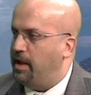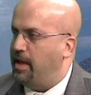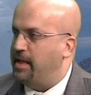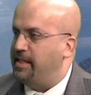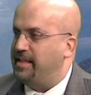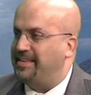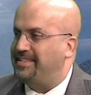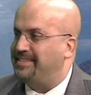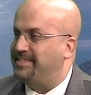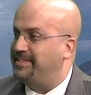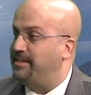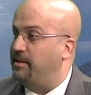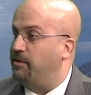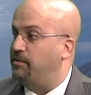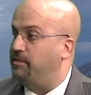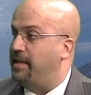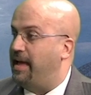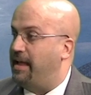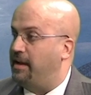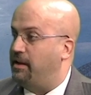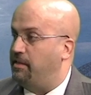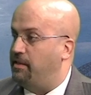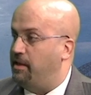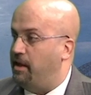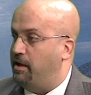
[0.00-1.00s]
and it's still
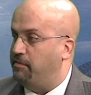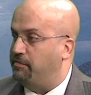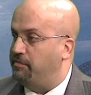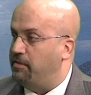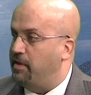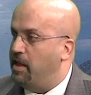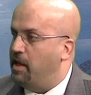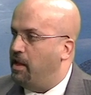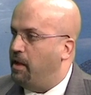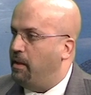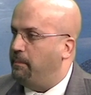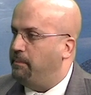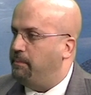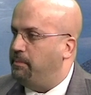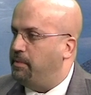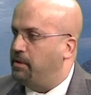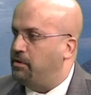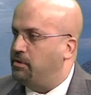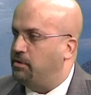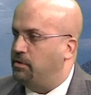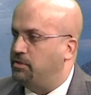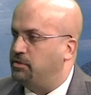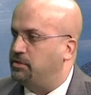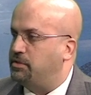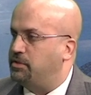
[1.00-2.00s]
not enough
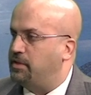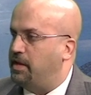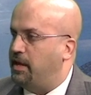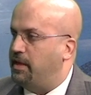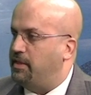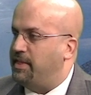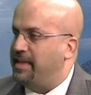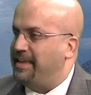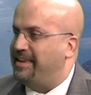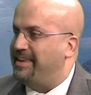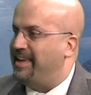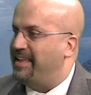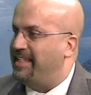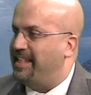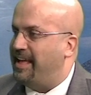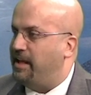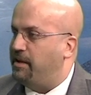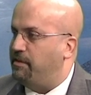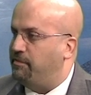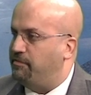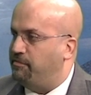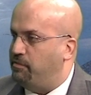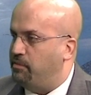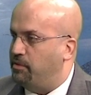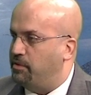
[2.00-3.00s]
because they
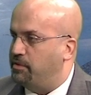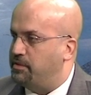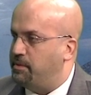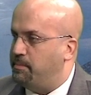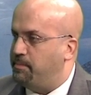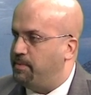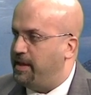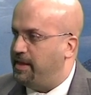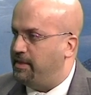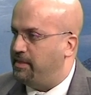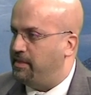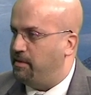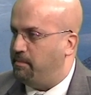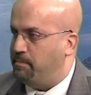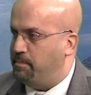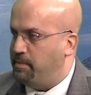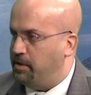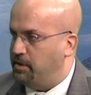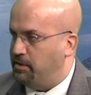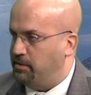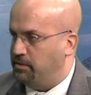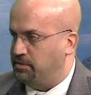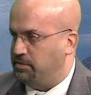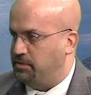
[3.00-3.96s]
cannot afford to pay their bills.